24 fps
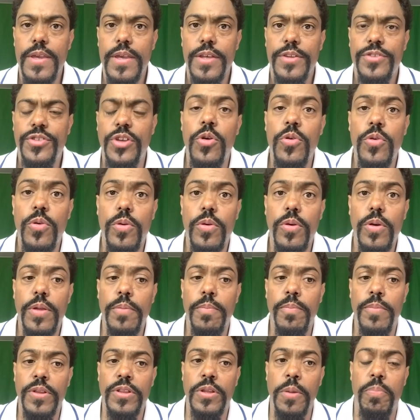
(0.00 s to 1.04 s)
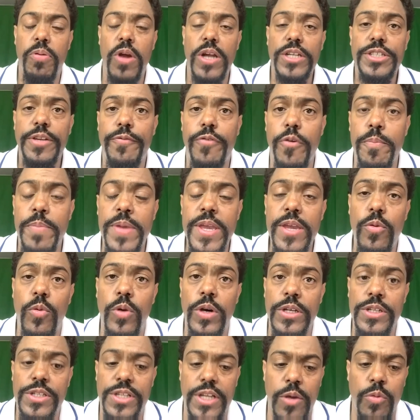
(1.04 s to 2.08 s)
so depression for me
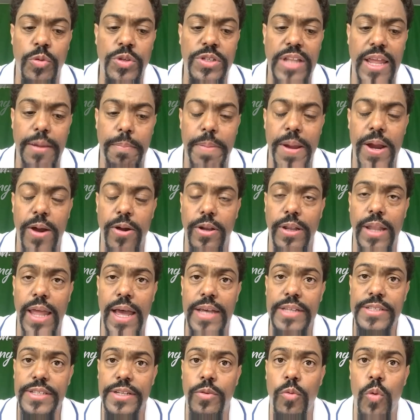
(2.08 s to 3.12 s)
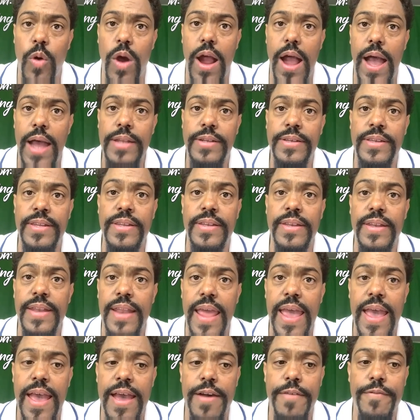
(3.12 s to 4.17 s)
was, it was like paralyzing, where I didn't
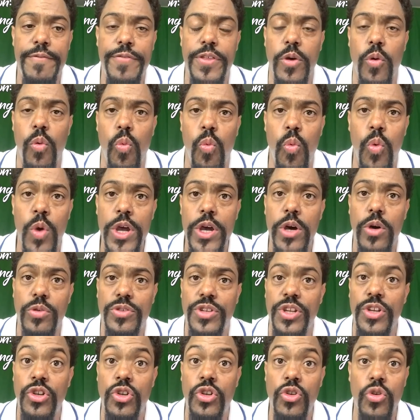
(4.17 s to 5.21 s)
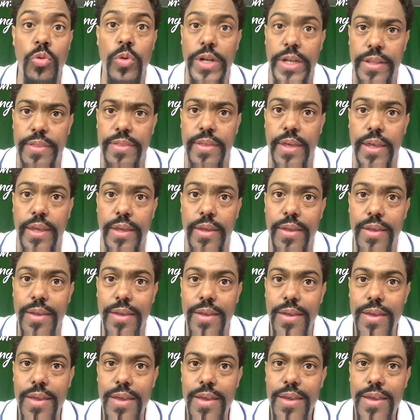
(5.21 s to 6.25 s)
have the will to do anything.
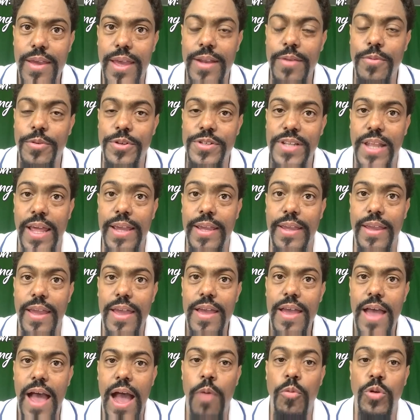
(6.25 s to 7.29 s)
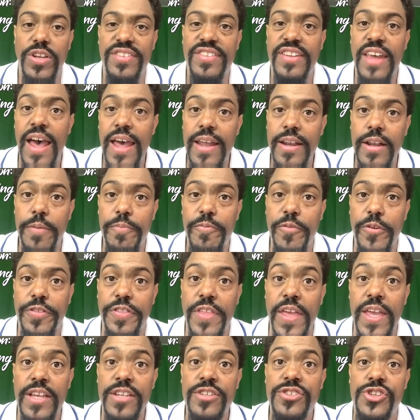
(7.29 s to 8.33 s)
And it was like, I would sign up for
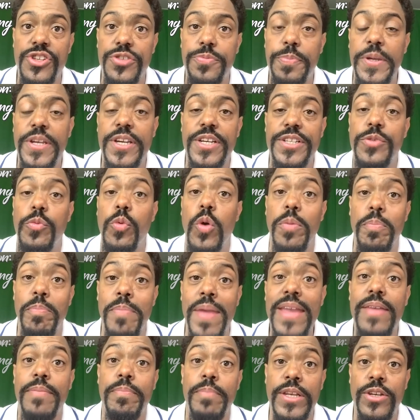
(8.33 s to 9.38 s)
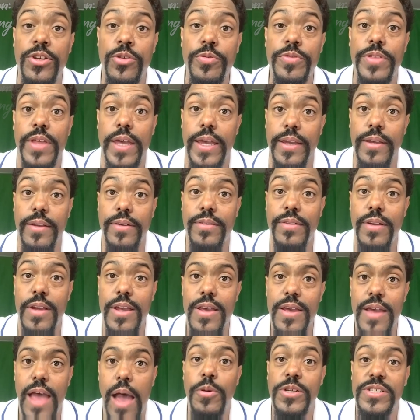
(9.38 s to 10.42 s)
things just because it would make me do things.
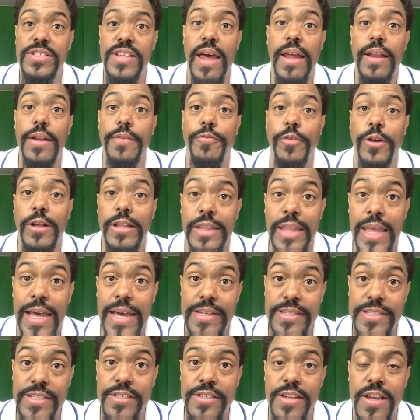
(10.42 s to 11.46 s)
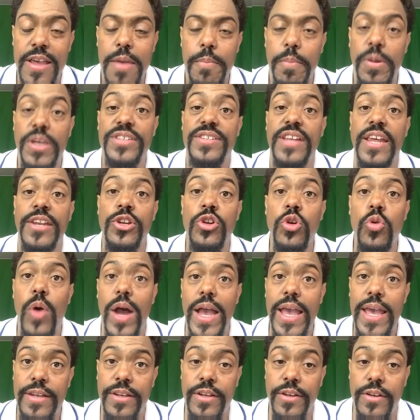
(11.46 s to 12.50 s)
I would sign up for classes because I knew
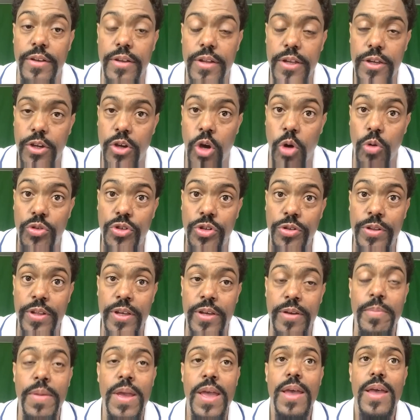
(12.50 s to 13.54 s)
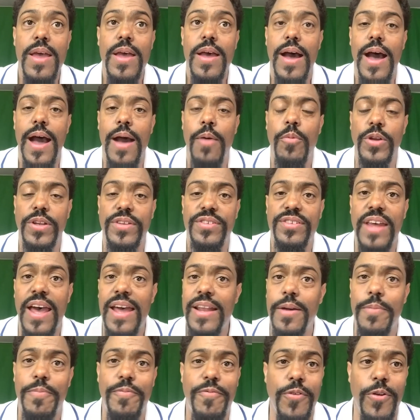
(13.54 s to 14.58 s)
I had to go to them. I would
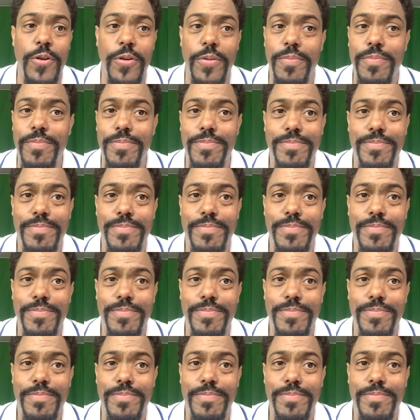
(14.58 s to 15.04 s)
sign up for